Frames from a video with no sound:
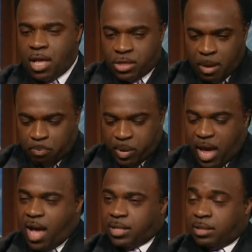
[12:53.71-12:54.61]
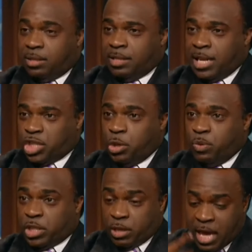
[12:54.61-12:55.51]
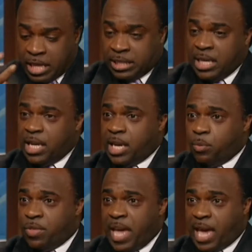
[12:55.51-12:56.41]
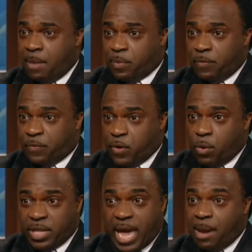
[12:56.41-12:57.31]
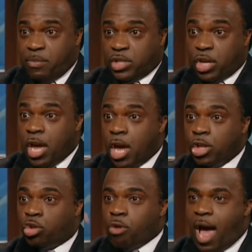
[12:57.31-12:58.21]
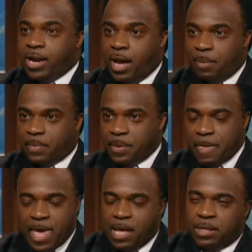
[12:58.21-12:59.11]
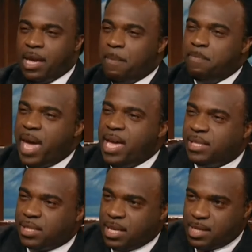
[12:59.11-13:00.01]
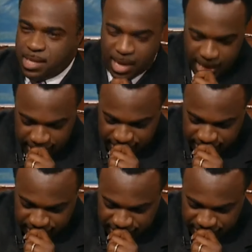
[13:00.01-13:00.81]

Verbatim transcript: the blood that she was dealing with that kept on flowing, the hemorrhage dried up. The amazing thing is,